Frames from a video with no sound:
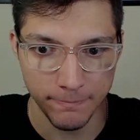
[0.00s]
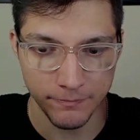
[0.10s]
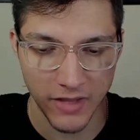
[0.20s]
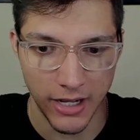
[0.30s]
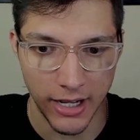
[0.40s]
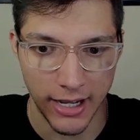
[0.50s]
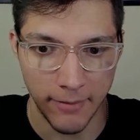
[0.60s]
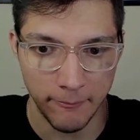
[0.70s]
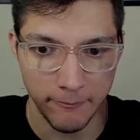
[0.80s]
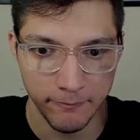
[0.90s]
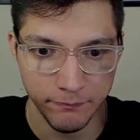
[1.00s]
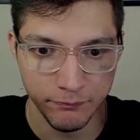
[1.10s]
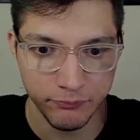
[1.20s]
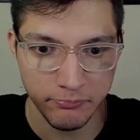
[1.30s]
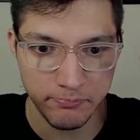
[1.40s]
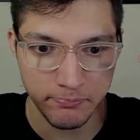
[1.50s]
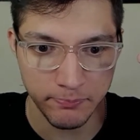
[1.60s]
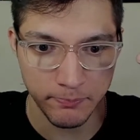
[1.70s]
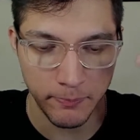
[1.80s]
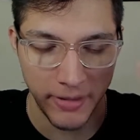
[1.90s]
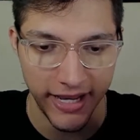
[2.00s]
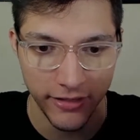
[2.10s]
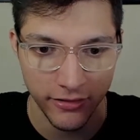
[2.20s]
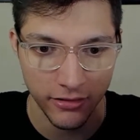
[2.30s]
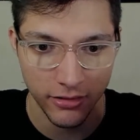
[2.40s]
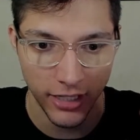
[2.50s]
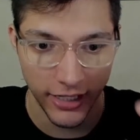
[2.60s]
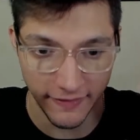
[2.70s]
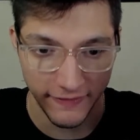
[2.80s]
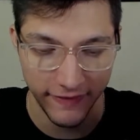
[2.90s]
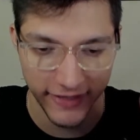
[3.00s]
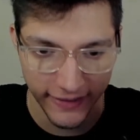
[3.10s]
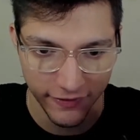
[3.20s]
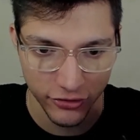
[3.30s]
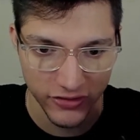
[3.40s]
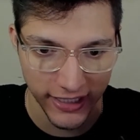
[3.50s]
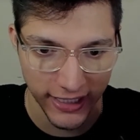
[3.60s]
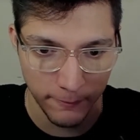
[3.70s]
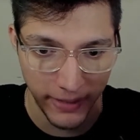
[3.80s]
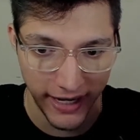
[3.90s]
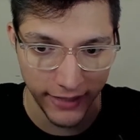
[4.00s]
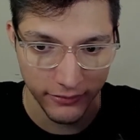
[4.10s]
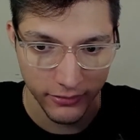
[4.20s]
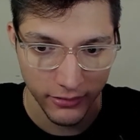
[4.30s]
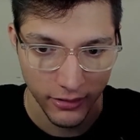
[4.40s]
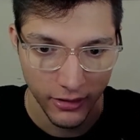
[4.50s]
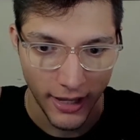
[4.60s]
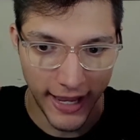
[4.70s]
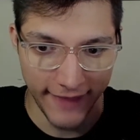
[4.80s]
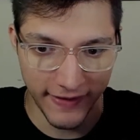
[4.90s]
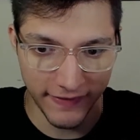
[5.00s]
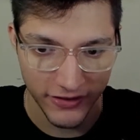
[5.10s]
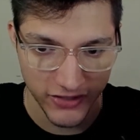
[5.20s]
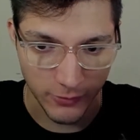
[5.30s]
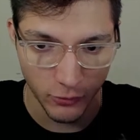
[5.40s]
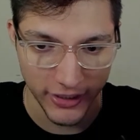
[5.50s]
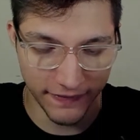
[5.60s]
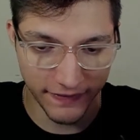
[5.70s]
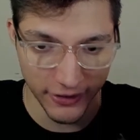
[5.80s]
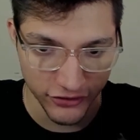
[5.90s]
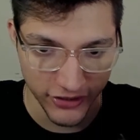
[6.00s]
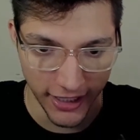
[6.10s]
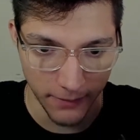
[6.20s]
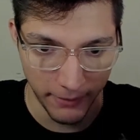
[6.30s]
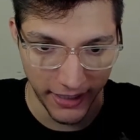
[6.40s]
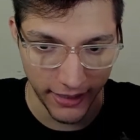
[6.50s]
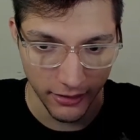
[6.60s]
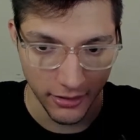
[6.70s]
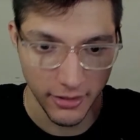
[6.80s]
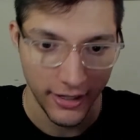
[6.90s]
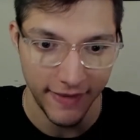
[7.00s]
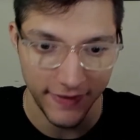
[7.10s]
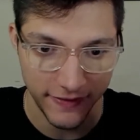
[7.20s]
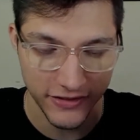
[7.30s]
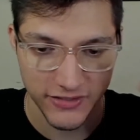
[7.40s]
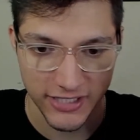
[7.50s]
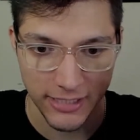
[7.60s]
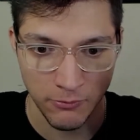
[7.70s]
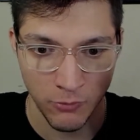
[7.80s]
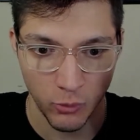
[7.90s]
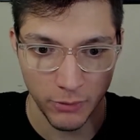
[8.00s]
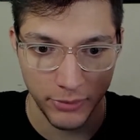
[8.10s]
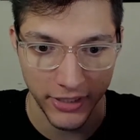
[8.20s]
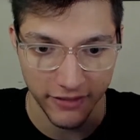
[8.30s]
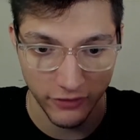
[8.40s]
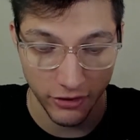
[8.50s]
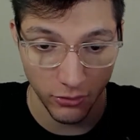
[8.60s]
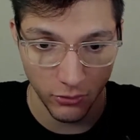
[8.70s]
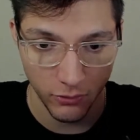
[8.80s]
ban, and then they get their second ban, and then this team will get their second ban, and then this team will pick 2,